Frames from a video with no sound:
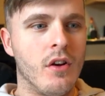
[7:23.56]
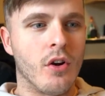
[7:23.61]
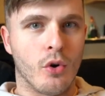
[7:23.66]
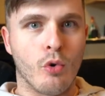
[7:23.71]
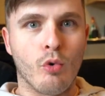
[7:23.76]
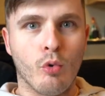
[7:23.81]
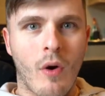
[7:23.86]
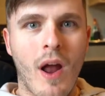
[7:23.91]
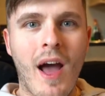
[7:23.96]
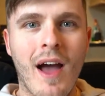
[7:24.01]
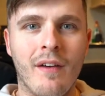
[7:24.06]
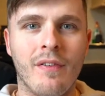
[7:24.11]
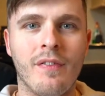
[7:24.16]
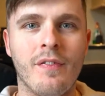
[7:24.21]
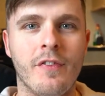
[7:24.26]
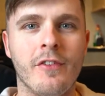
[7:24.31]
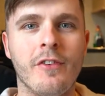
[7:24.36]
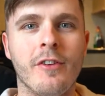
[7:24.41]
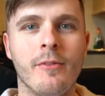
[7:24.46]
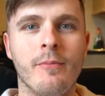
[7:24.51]

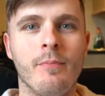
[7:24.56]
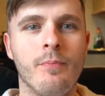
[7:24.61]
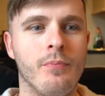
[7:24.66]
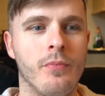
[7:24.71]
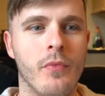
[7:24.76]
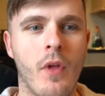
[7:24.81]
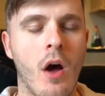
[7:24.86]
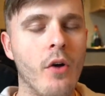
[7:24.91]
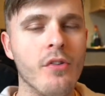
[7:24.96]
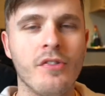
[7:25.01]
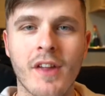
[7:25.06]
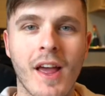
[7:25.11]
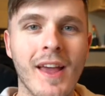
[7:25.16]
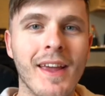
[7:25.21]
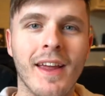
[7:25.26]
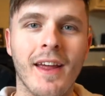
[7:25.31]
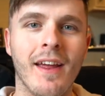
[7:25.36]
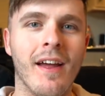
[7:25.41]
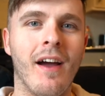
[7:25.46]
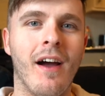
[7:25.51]
graft. I'll
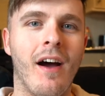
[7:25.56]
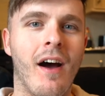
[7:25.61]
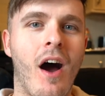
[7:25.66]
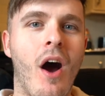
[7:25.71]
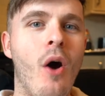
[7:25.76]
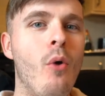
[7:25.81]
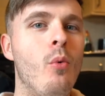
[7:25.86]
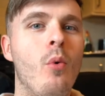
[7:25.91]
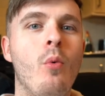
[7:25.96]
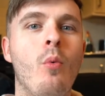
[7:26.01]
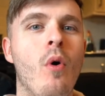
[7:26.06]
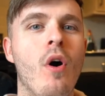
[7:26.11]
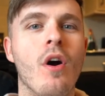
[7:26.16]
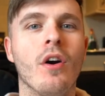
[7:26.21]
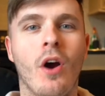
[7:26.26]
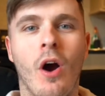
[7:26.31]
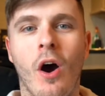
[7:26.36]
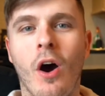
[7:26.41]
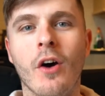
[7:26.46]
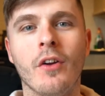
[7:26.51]
say it. I will
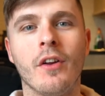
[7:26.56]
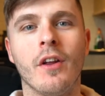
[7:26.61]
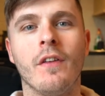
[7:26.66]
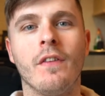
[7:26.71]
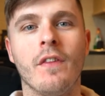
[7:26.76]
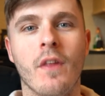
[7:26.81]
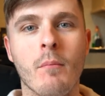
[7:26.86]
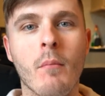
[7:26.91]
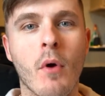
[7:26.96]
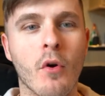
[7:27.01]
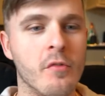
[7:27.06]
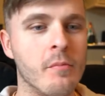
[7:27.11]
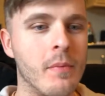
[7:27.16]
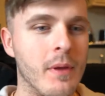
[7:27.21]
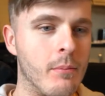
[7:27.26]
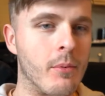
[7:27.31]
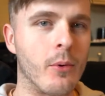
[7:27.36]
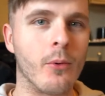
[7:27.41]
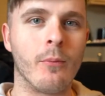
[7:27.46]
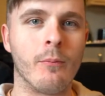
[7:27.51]
work harder than most
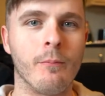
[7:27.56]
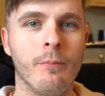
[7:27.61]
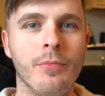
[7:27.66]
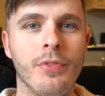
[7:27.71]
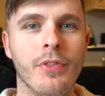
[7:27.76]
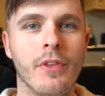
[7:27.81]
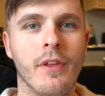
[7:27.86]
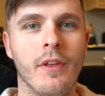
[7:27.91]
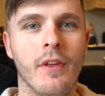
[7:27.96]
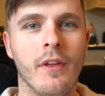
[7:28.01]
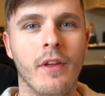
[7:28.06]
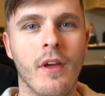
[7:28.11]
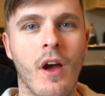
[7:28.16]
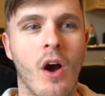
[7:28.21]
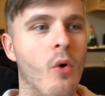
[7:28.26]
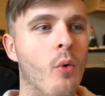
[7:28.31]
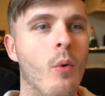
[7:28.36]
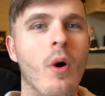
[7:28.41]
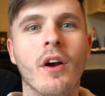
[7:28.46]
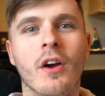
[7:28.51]
people. I
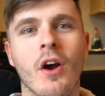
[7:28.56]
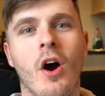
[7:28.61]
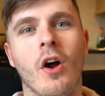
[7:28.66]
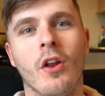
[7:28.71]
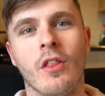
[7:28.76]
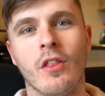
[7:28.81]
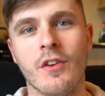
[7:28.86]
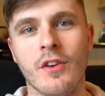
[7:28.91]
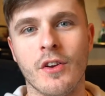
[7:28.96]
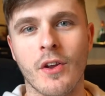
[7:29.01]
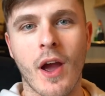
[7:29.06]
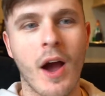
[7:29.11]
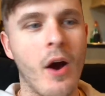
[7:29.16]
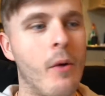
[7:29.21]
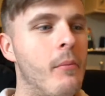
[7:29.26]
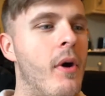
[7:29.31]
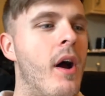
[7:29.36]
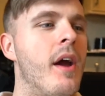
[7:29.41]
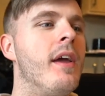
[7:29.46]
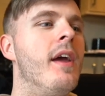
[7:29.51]
will work harder than you. How
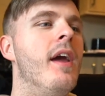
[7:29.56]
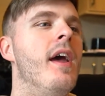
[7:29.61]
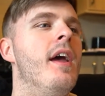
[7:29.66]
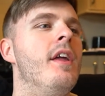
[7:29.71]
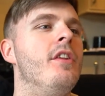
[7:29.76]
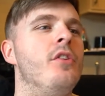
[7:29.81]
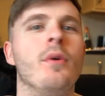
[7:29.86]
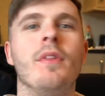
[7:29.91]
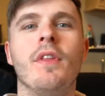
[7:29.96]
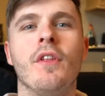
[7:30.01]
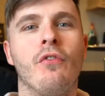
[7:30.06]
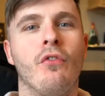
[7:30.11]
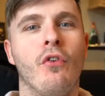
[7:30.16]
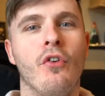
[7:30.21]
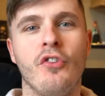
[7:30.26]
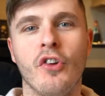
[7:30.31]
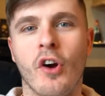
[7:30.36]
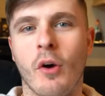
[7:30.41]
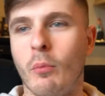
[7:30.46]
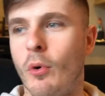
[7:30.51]
am I doing this for a
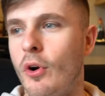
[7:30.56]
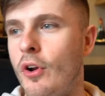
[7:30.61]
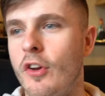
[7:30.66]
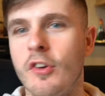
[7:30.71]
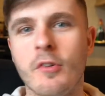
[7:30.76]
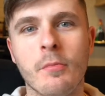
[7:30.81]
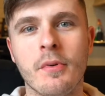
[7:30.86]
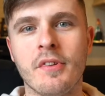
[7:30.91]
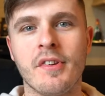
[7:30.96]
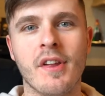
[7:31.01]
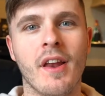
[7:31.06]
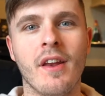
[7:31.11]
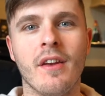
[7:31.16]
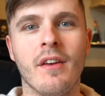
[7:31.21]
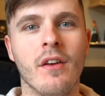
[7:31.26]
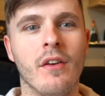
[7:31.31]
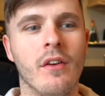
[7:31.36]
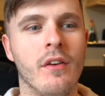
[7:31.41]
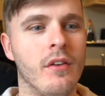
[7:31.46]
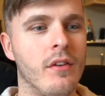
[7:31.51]
job
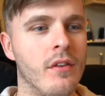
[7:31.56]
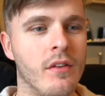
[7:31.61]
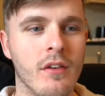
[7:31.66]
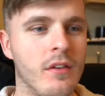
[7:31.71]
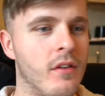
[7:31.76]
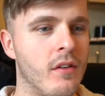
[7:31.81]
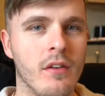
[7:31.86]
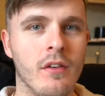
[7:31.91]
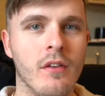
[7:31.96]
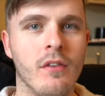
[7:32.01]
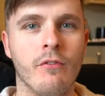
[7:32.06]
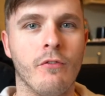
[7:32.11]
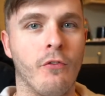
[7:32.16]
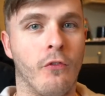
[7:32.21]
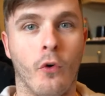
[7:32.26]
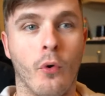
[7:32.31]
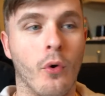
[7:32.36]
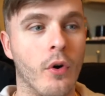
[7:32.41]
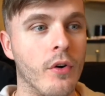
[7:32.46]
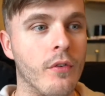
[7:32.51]
100%
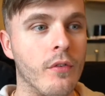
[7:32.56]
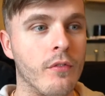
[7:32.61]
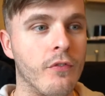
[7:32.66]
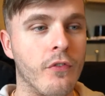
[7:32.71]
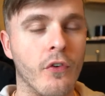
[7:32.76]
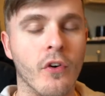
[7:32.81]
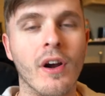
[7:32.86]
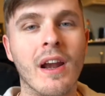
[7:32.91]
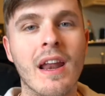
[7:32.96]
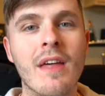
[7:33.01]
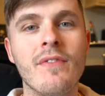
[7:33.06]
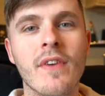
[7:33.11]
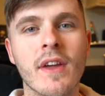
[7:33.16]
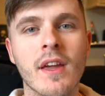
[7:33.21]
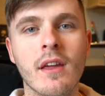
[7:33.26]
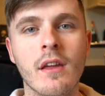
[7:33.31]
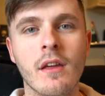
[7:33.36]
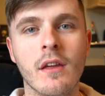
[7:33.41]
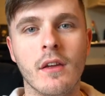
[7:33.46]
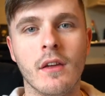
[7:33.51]
for for a
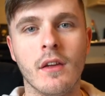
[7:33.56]
living?